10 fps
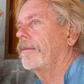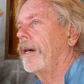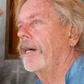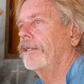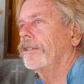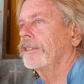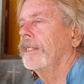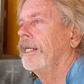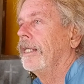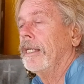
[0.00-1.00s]
Marcos.
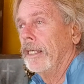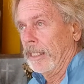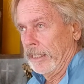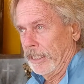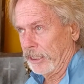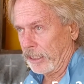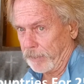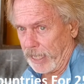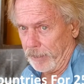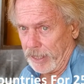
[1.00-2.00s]
This has
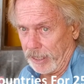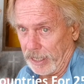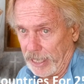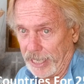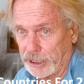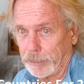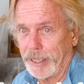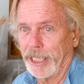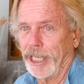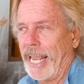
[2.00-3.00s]
become a
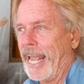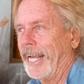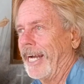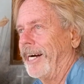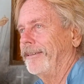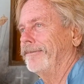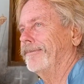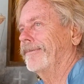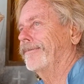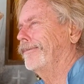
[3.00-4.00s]
lesbian hangout.
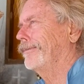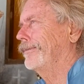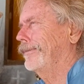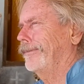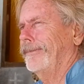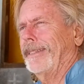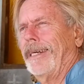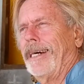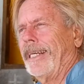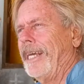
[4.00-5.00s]

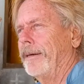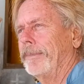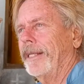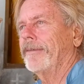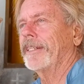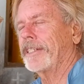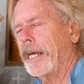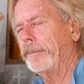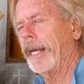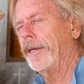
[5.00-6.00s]
I can't believe it.
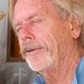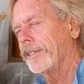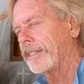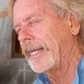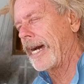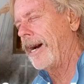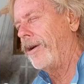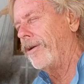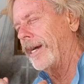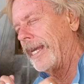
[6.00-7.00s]
San Pedro is
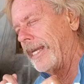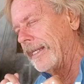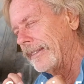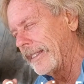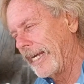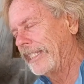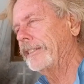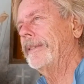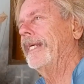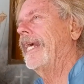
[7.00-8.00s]
now a
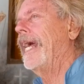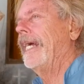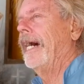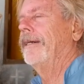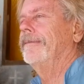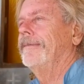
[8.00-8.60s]
lesbian hangout.